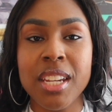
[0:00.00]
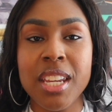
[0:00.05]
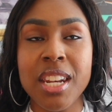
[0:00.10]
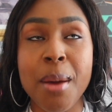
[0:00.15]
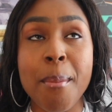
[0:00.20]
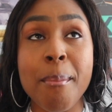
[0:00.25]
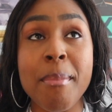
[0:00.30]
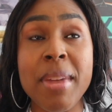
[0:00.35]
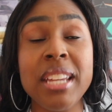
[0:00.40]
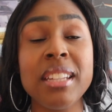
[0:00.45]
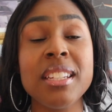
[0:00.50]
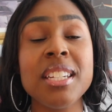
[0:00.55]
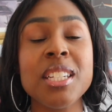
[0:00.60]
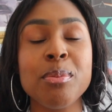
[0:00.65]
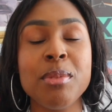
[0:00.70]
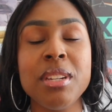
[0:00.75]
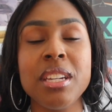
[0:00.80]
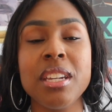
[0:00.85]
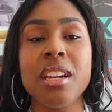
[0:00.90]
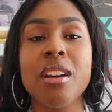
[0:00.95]
and I'm mainly
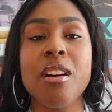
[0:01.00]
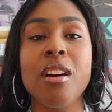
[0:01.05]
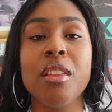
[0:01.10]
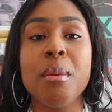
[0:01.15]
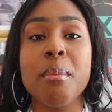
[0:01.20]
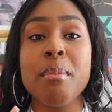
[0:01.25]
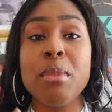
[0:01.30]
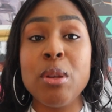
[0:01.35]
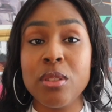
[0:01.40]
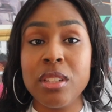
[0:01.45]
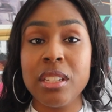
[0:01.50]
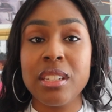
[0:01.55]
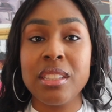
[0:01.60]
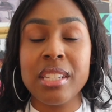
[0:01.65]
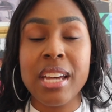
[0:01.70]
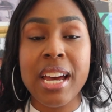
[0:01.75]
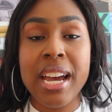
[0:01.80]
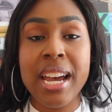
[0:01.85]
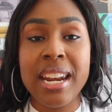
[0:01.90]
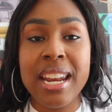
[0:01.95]
speaking on the music
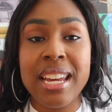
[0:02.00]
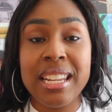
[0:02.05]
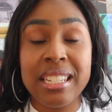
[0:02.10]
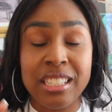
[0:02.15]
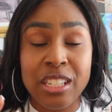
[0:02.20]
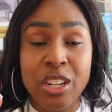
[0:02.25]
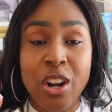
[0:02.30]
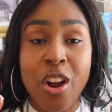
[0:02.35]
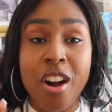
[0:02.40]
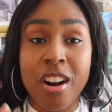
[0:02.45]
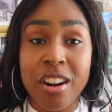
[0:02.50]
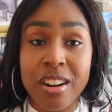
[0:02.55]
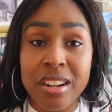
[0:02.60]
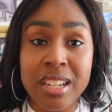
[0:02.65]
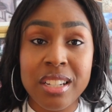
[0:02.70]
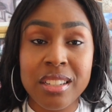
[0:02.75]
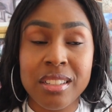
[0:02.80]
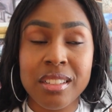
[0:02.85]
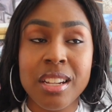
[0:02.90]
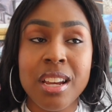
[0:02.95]
side as an
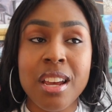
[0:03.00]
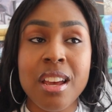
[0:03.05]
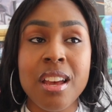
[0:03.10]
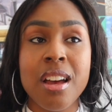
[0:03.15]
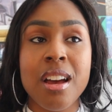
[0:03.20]
artist.